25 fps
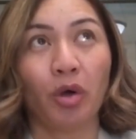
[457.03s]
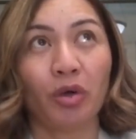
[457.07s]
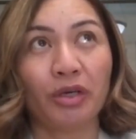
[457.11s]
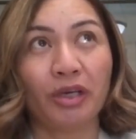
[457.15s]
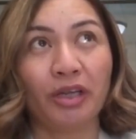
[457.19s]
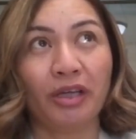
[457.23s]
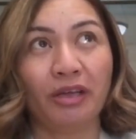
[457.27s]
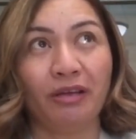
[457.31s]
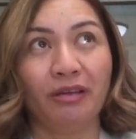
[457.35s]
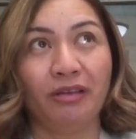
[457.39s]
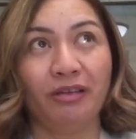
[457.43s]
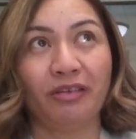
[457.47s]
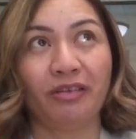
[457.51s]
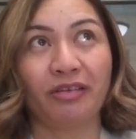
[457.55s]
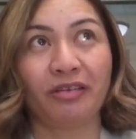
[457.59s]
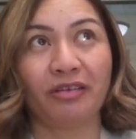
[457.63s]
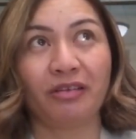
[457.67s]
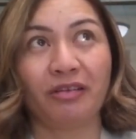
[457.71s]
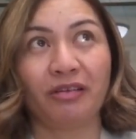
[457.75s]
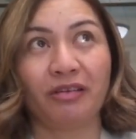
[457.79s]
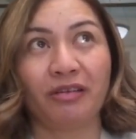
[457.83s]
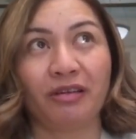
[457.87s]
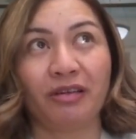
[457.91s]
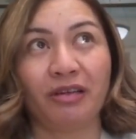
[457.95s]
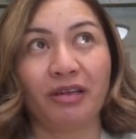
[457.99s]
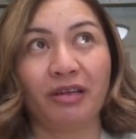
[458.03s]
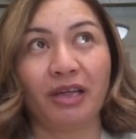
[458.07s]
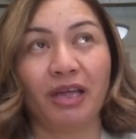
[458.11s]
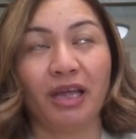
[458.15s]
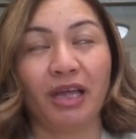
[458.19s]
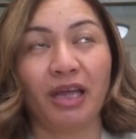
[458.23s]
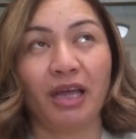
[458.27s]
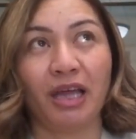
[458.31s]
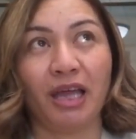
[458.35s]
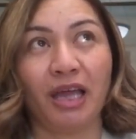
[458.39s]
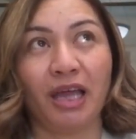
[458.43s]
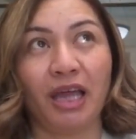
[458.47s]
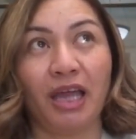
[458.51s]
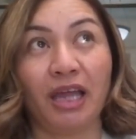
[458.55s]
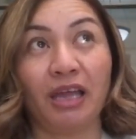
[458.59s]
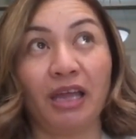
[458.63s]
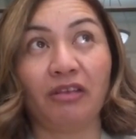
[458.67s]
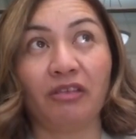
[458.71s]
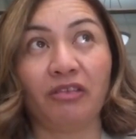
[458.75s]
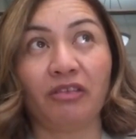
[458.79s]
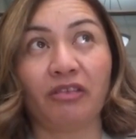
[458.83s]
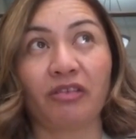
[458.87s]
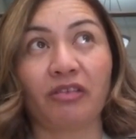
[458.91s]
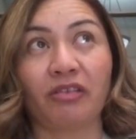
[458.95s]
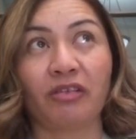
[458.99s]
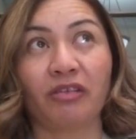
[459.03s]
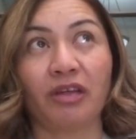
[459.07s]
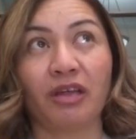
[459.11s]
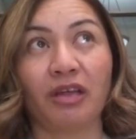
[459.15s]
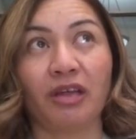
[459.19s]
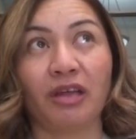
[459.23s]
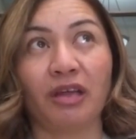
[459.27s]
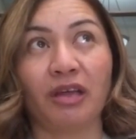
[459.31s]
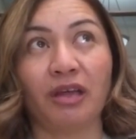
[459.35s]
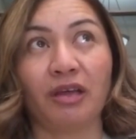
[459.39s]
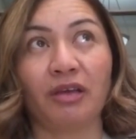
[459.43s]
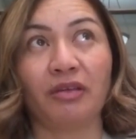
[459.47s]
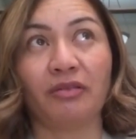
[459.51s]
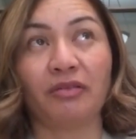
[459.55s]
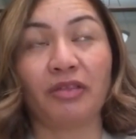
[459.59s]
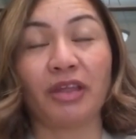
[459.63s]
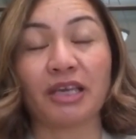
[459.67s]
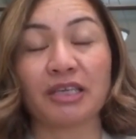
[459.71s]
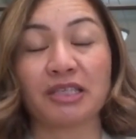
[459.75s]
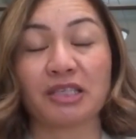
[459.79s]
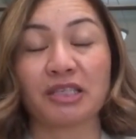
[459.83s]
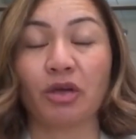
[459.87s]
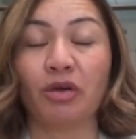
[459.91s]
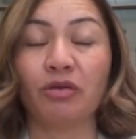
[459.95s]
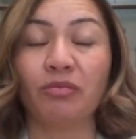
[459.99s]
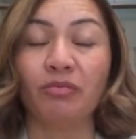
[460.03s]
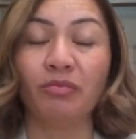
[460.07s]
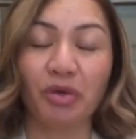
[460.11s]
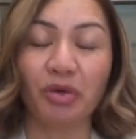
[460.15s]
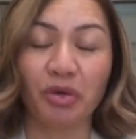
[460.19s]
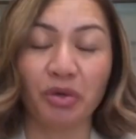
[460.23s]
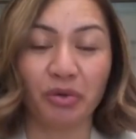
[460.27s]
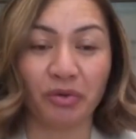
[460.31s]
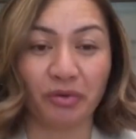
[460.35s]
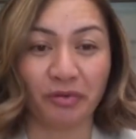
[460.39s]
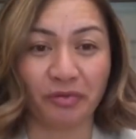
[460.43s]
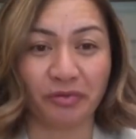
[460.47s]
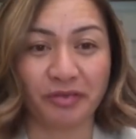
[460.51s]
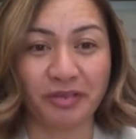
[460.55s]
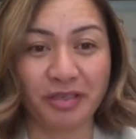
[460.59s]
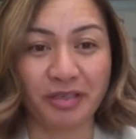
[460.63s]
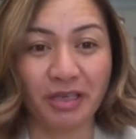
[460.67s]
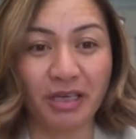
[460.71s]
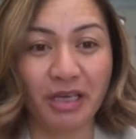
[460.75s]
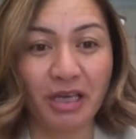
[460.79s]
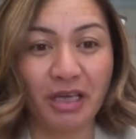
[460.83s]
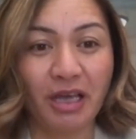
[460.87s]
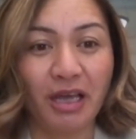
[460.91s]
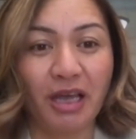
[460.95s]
honoured and they're so moved.